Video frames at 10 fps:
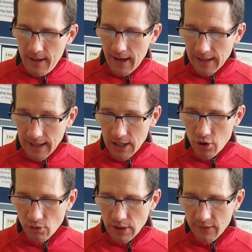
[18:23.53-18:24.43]
And he
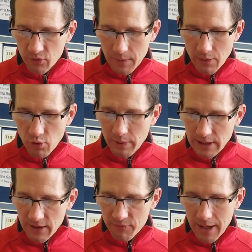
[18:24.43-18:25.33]
who loves me will be
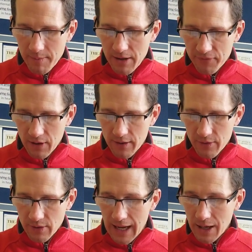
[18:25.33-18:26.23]
loved by my
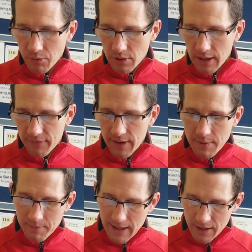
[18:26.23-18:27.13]
Father, and I will love him
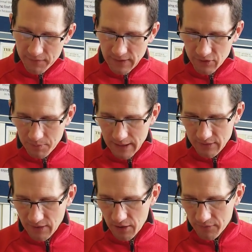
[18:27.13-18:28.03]
and manifest
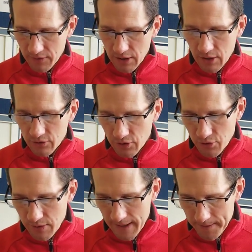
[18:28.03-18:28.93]
myself
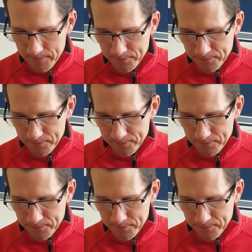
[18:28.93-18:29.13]
to him.